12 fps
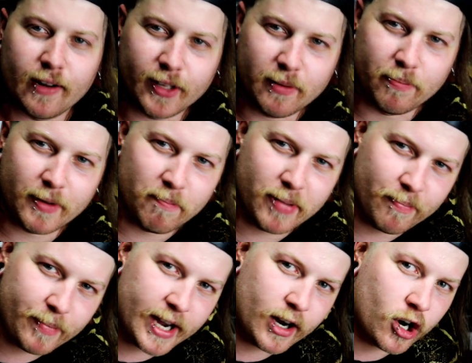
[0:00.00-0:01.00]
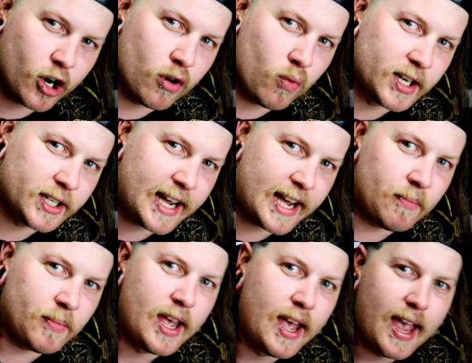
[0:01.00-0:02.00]
I've only been bit by her one
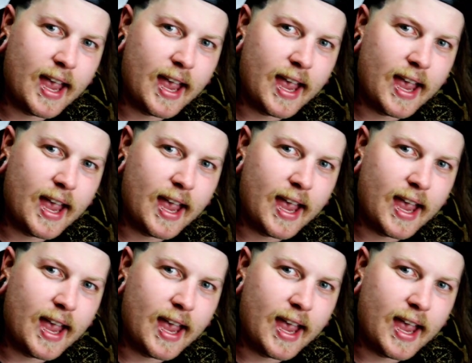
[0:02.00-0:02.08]
time,